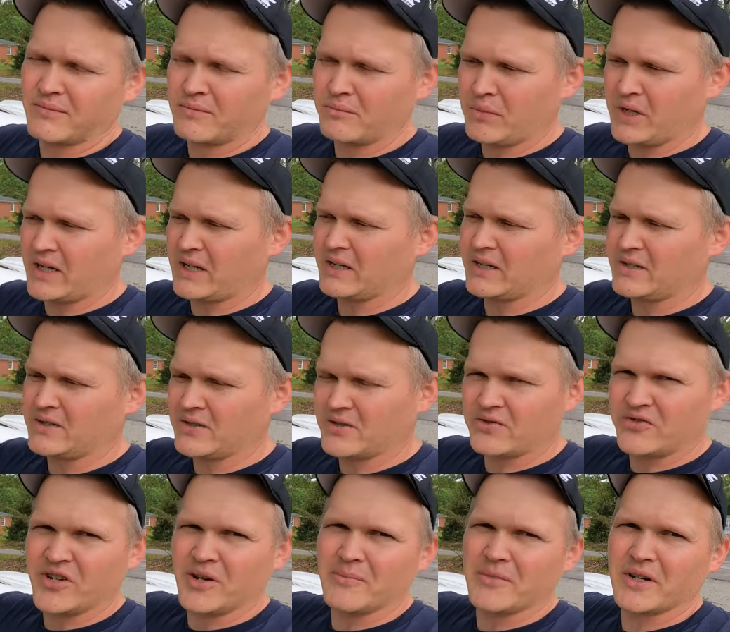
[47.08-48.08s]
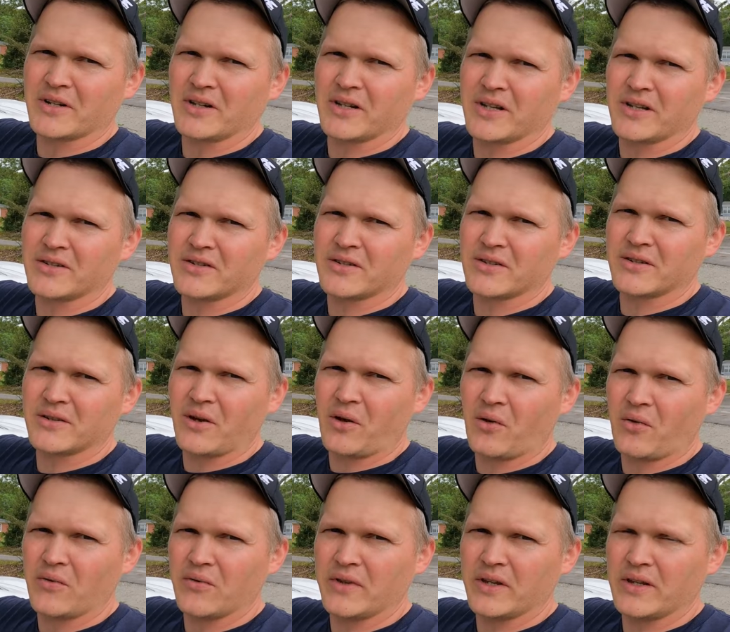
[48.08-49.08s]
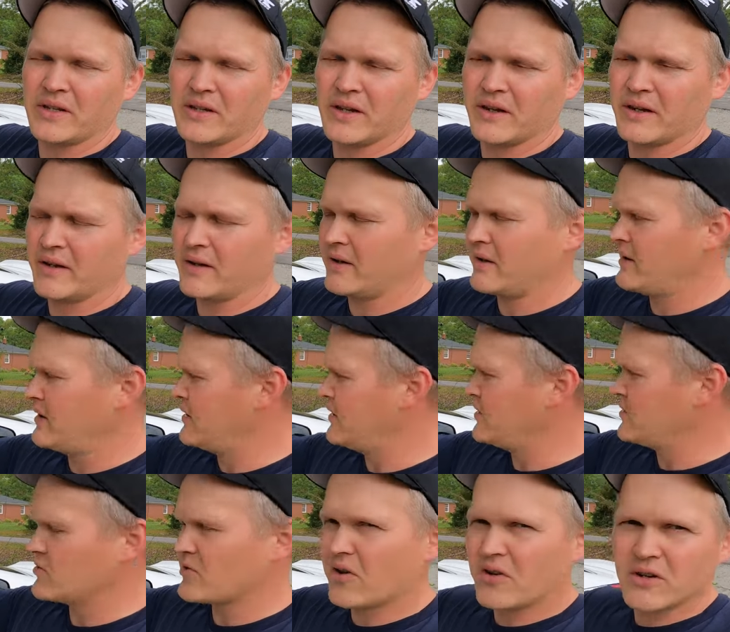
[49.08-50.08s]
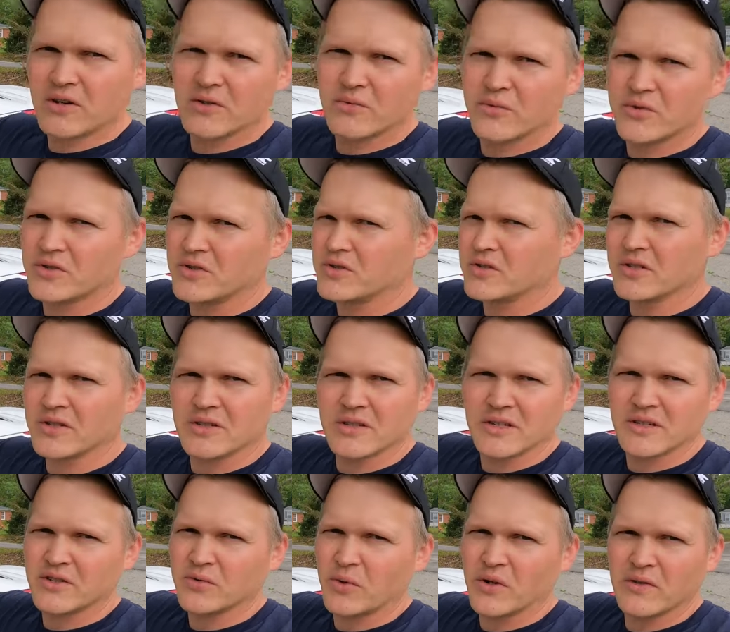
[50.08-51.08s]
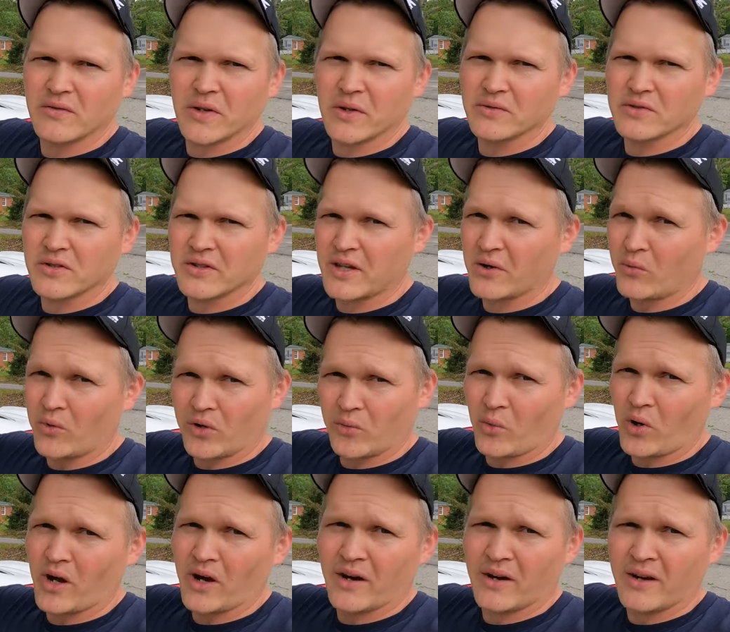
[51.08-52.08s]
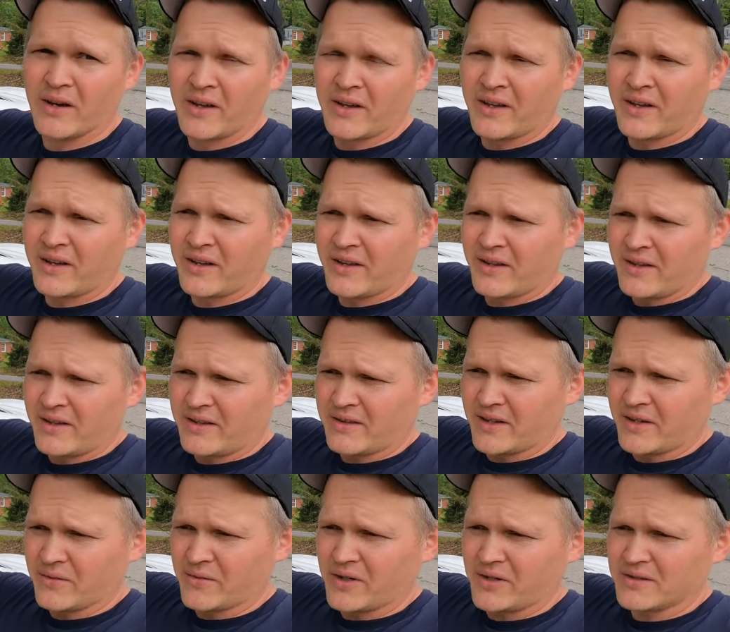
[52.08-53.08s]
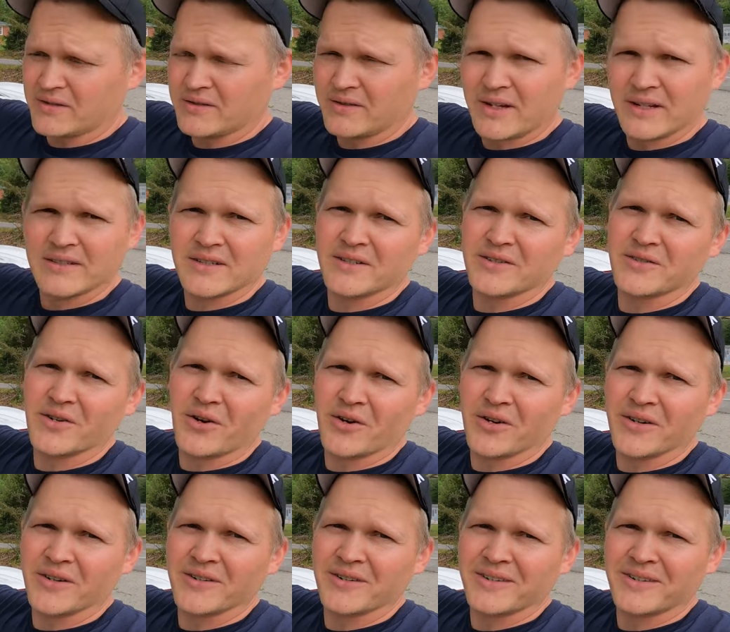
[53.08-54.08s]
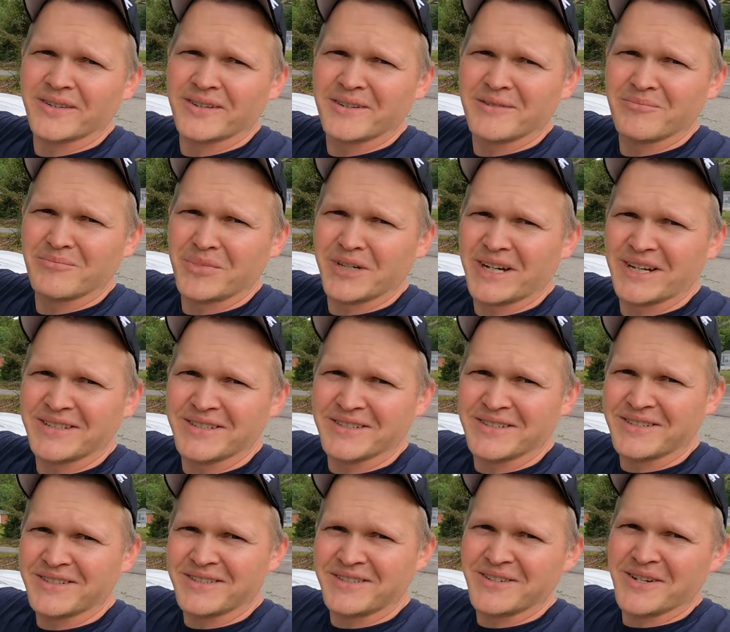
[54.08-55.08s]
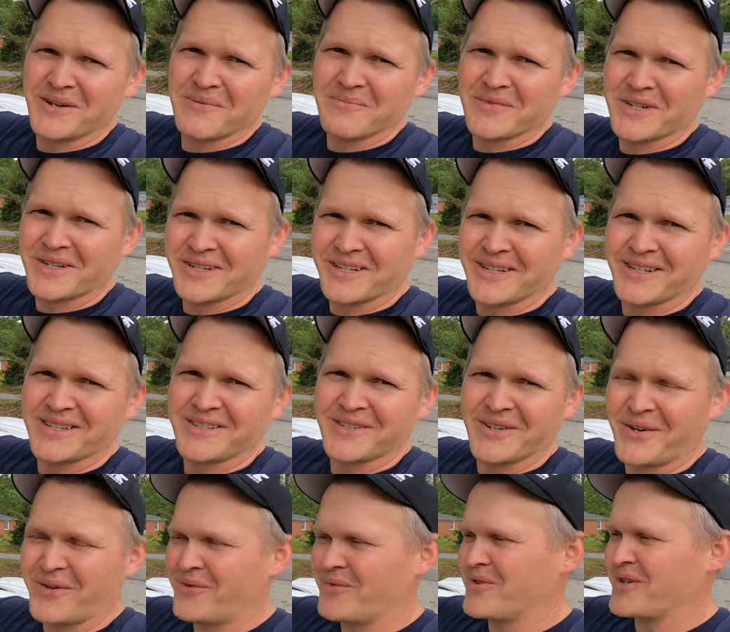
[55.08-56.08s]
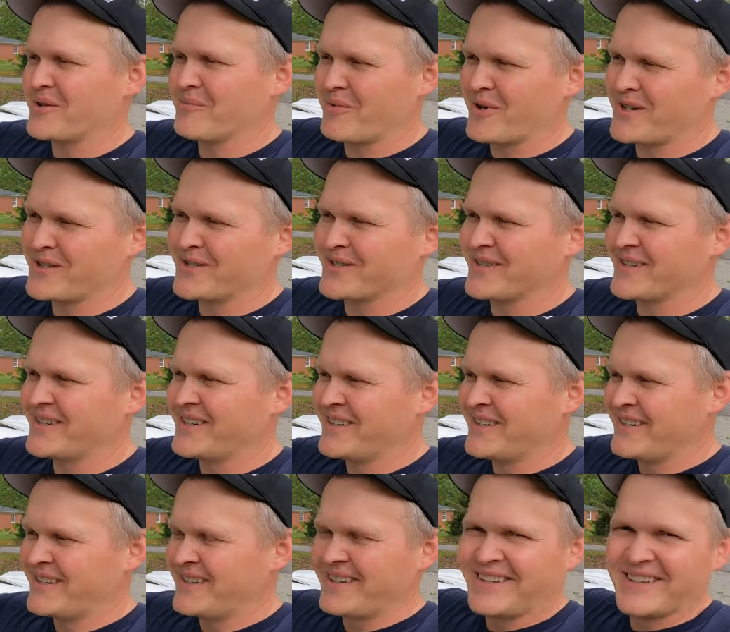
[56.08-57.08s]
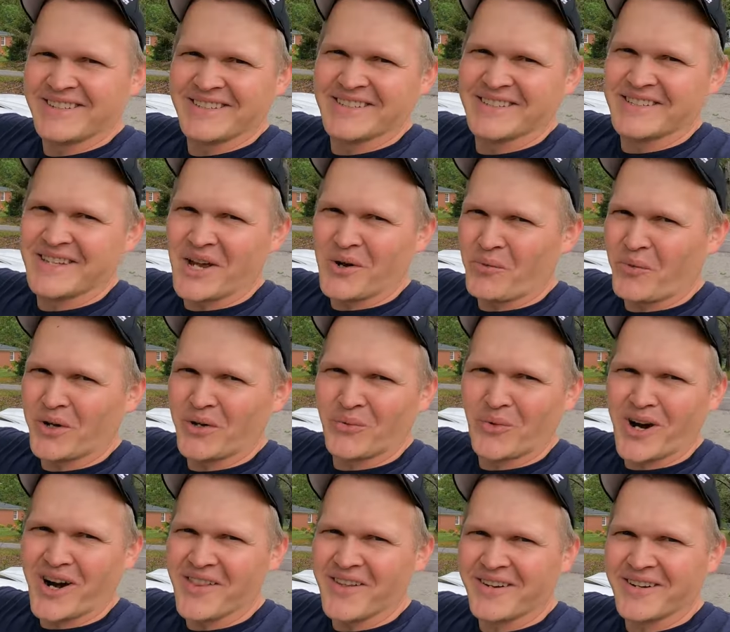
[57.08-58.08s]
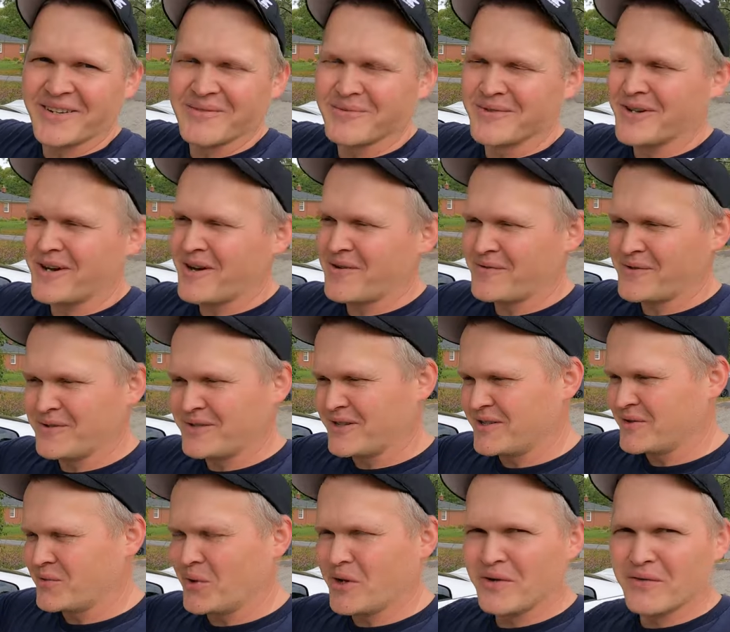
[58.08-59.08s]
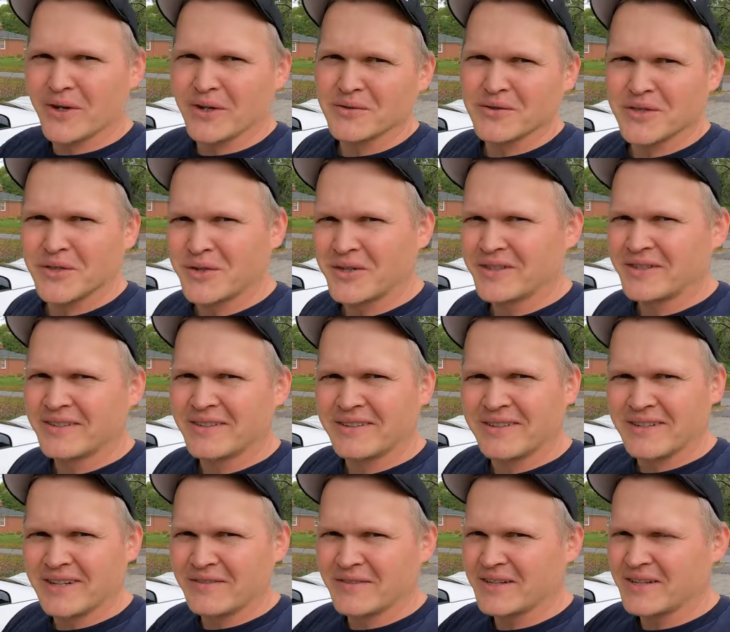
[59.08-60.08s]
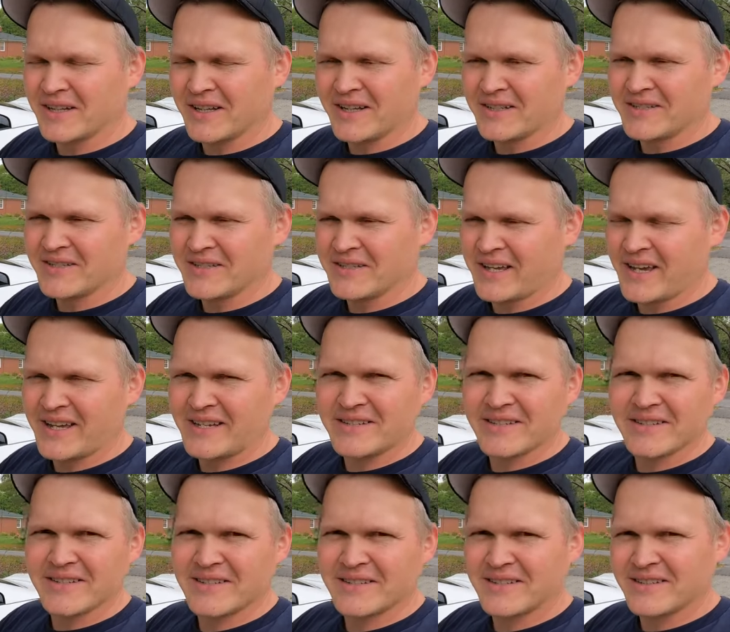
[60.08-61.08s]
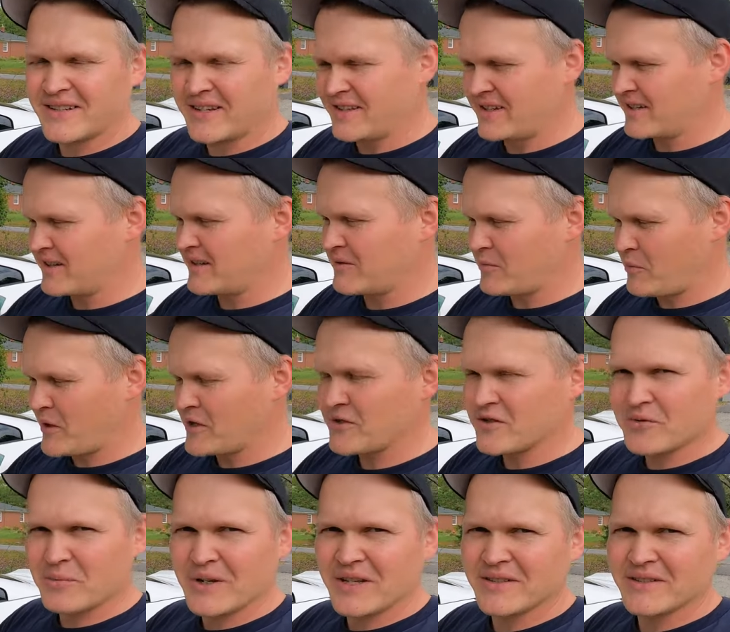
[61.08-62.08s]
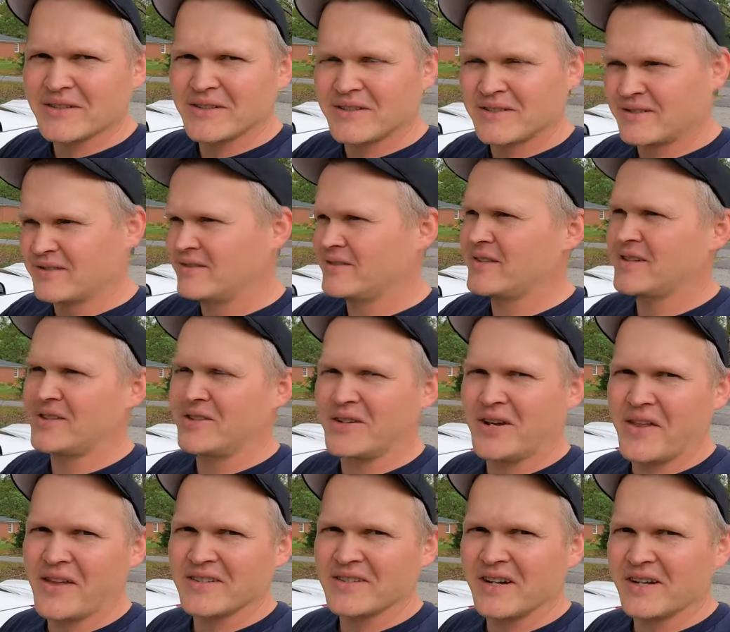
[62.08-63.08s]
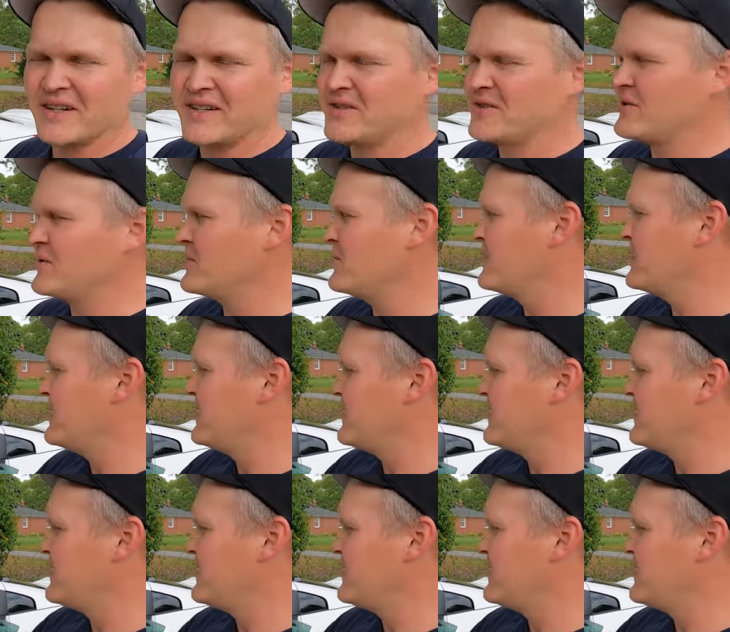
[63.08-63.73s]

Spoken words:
Immediately just jumped the clutch on the starter, which is just send 12 volts to that one wire that runs. I said starter, but I just jumped the clutch on the compressor. It's just that one wire that comes off. You send 12 volts to it. If the clutch engages and the compressor spins, then you know that's not an issue.